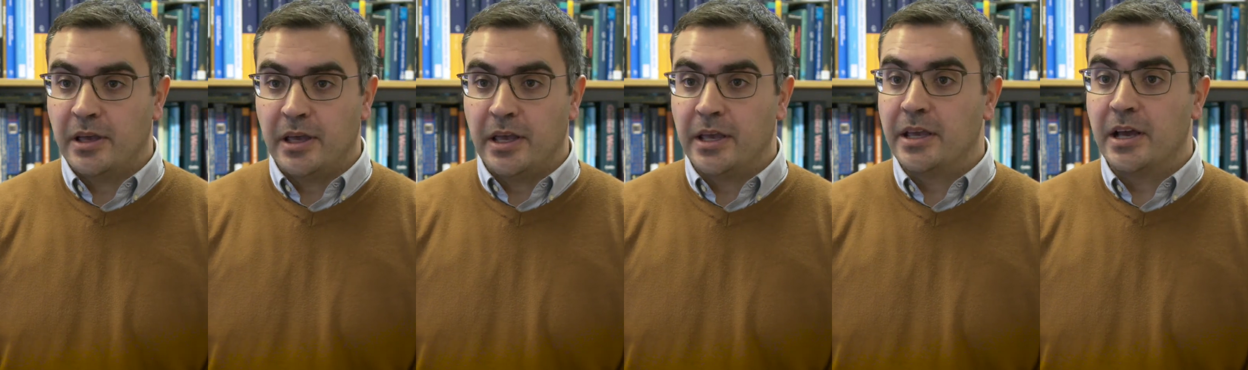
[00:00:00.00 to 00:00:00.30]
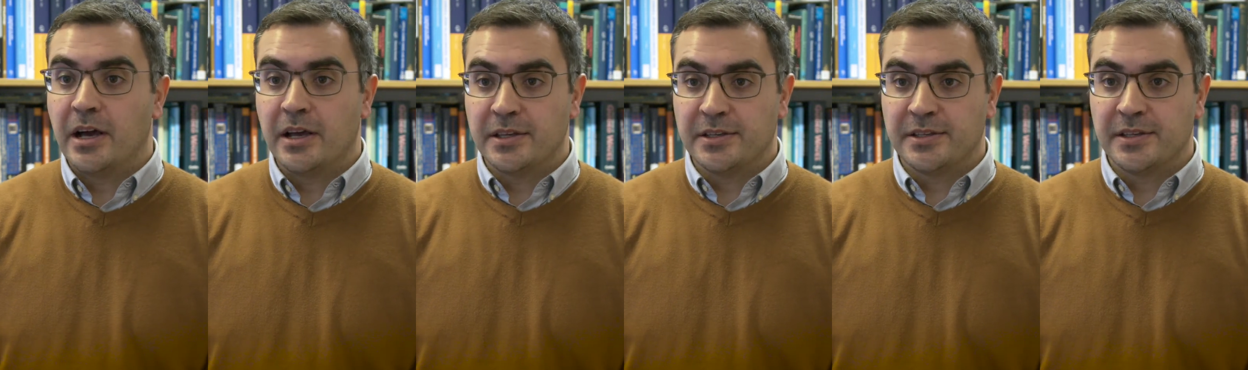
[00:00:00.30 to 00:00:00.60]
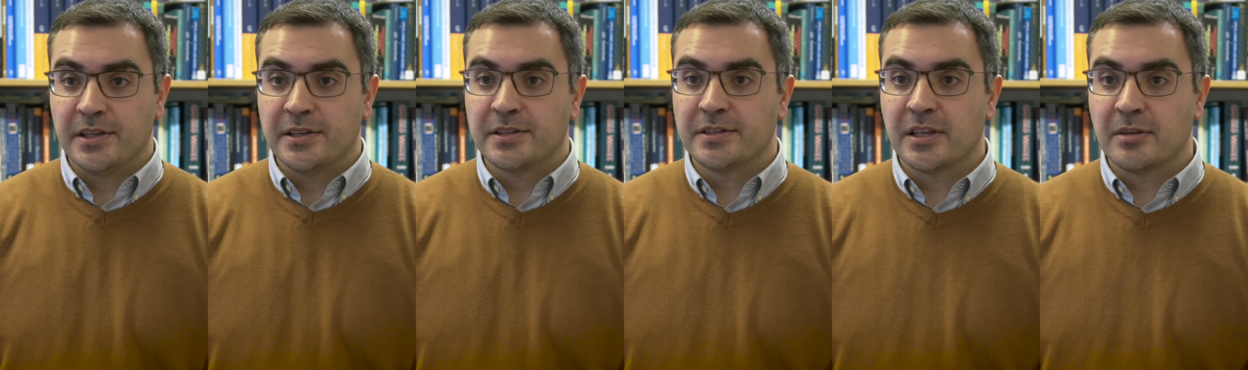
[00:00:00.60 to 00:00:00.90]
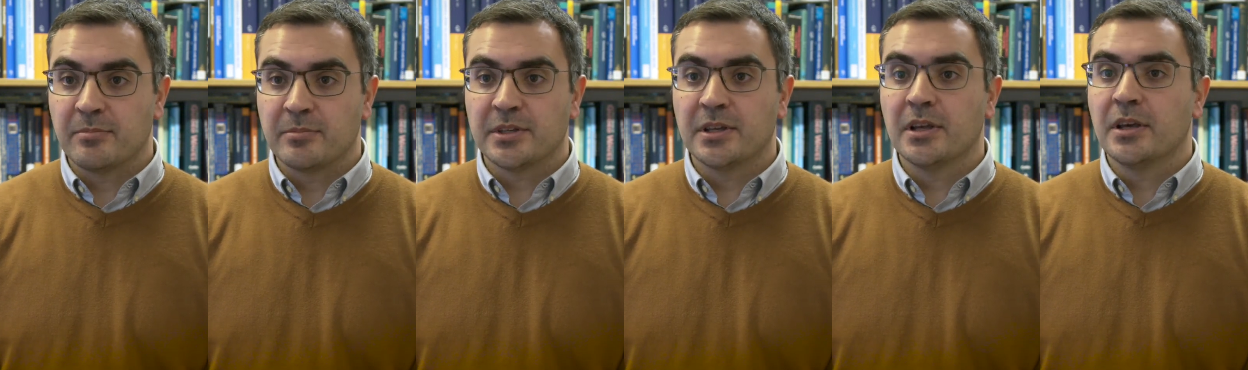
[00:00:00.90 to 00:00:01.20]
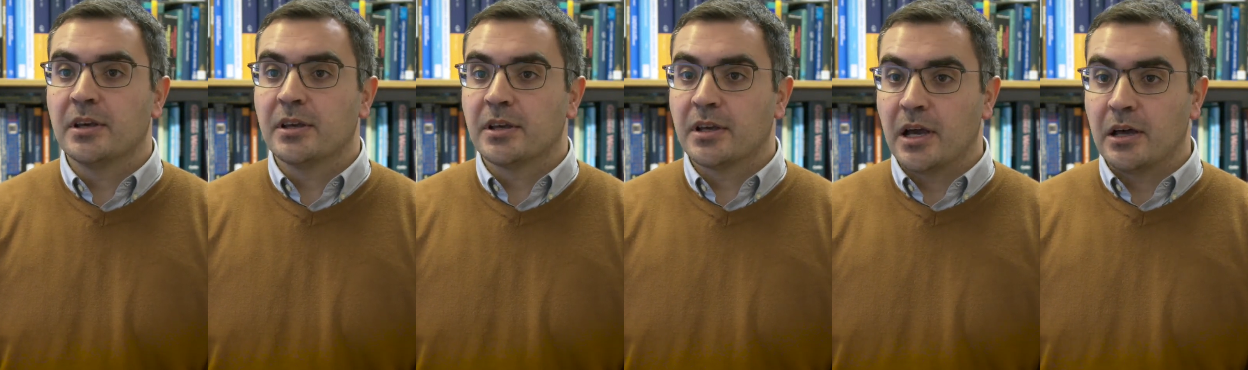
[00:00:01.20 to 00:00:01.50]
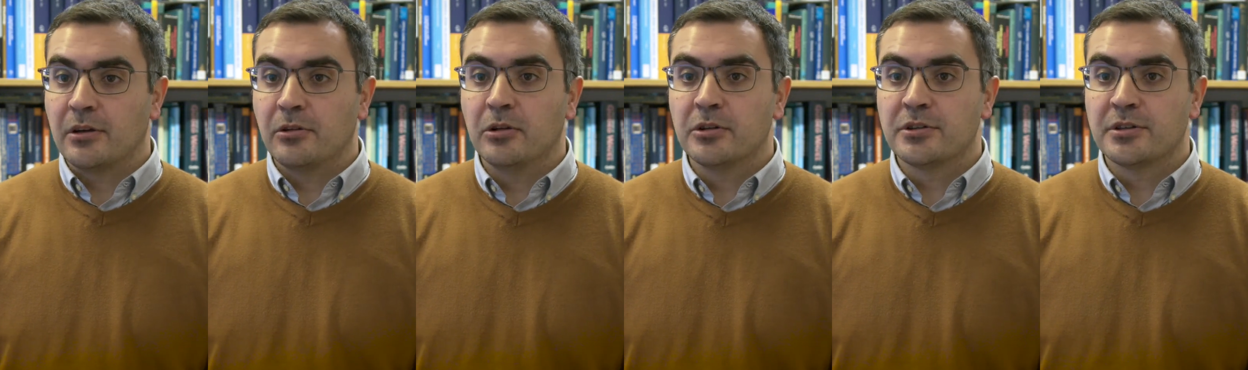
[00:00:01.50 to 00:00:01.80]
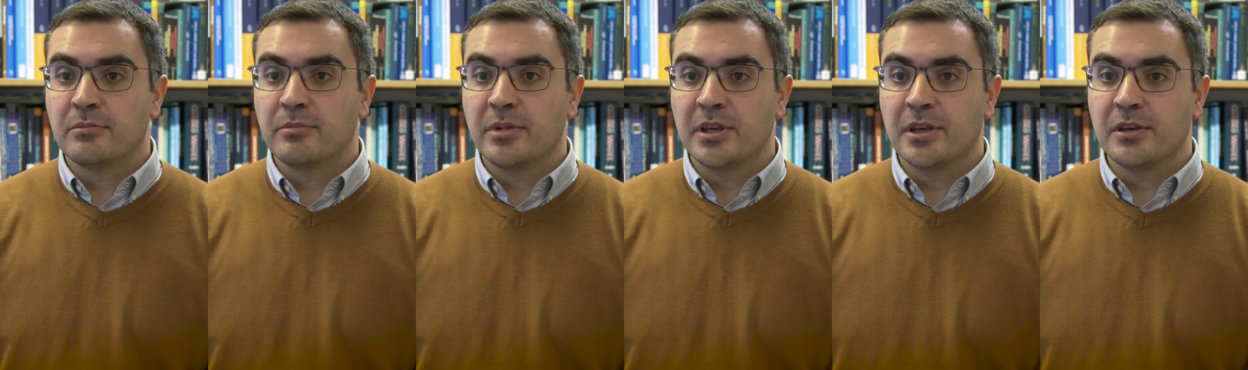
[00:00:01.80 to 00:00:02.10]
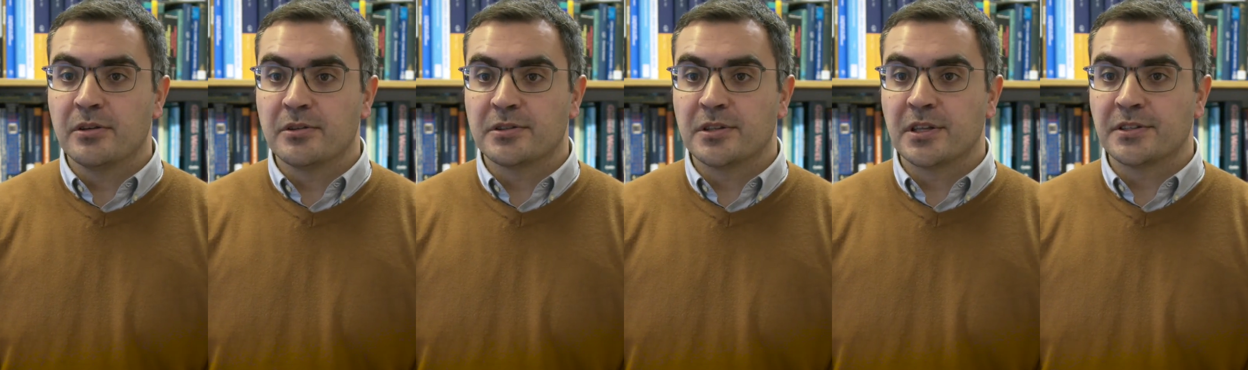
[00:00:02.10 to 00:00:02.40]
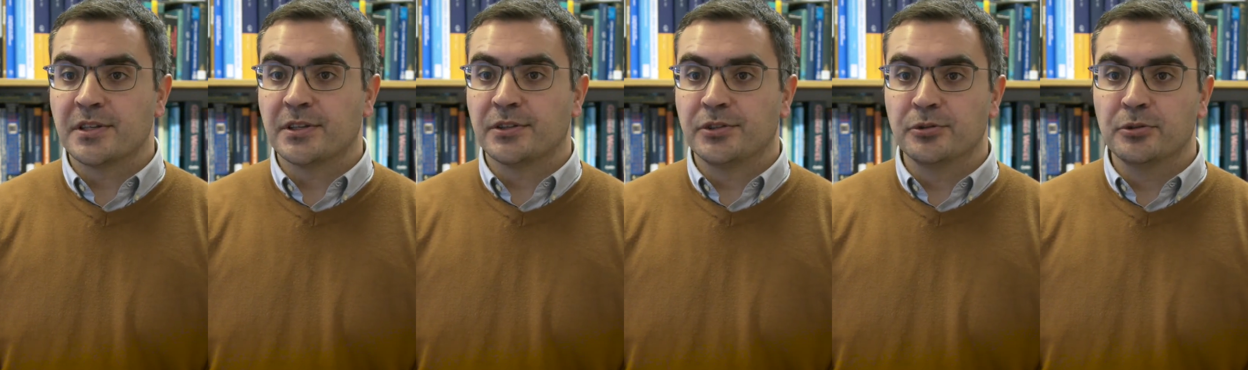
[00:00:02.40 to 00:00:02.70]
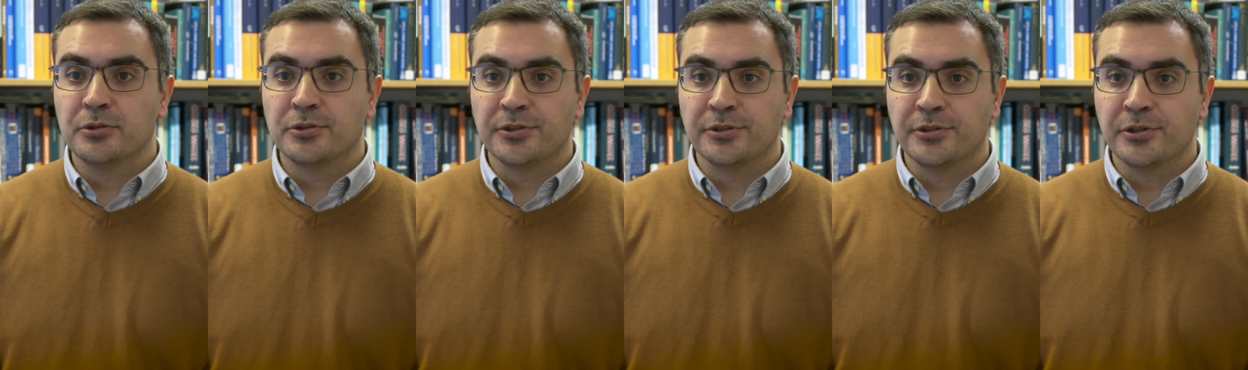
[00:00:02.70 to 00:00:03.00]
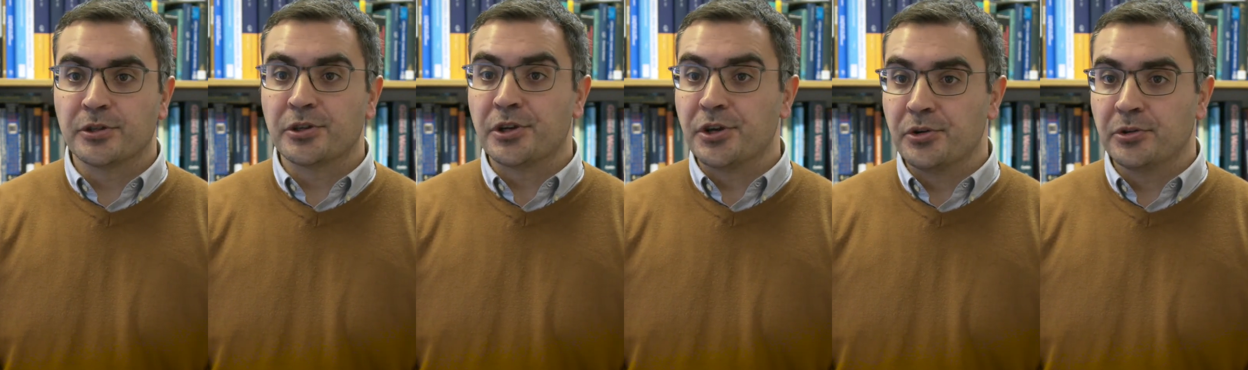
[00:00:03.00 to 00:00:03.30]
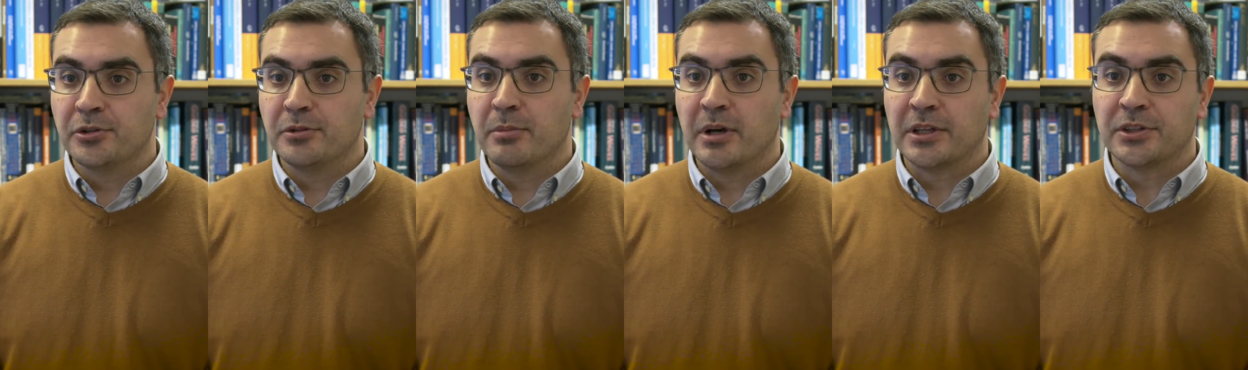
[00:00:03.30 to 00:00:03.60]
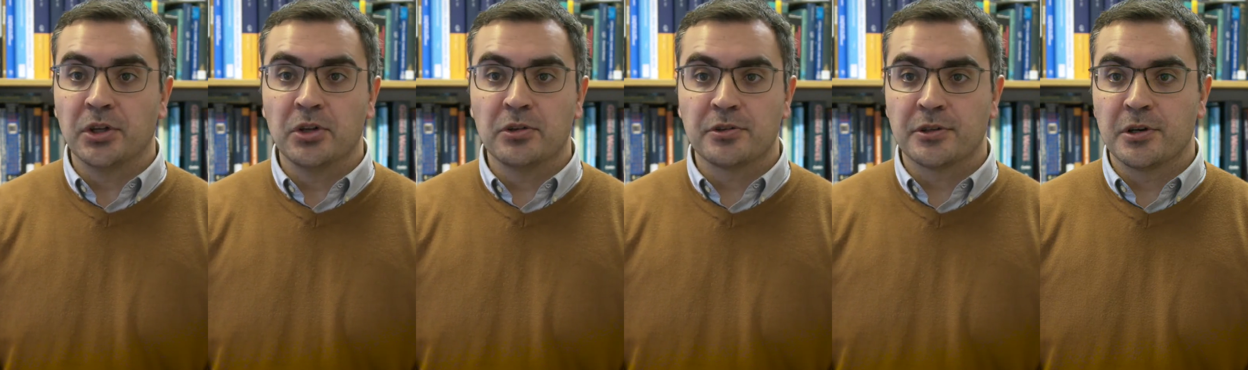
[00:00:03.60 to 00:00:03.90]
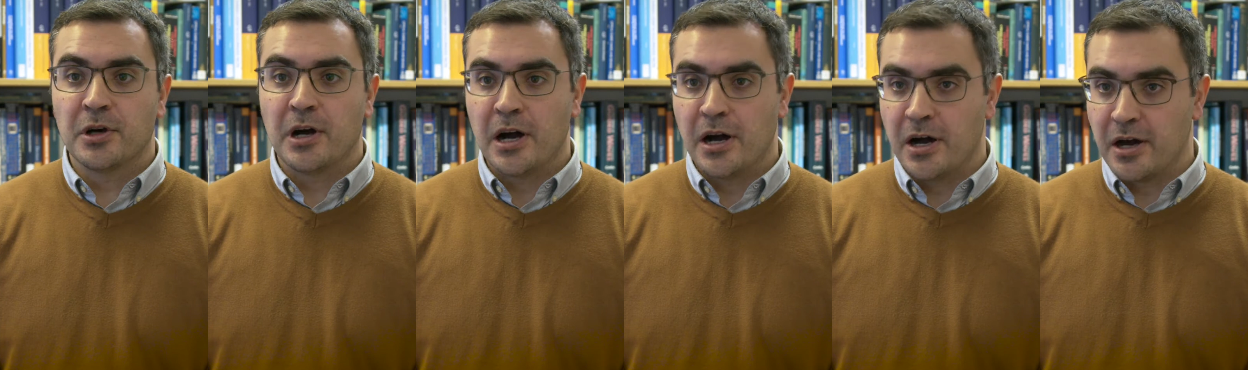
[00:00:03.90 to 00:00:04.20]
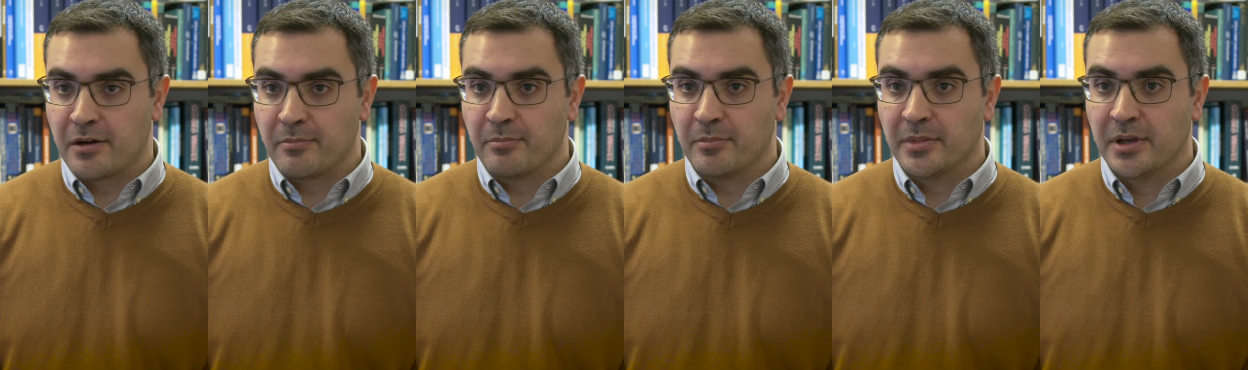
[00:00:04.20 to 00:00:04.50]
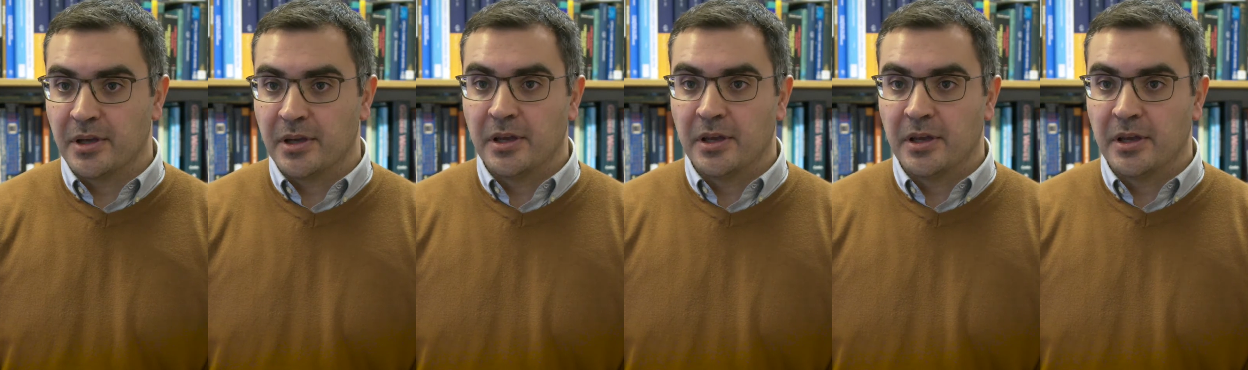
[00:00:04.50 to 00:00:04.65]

AI systems can also be used as a tool to do good, but also harm.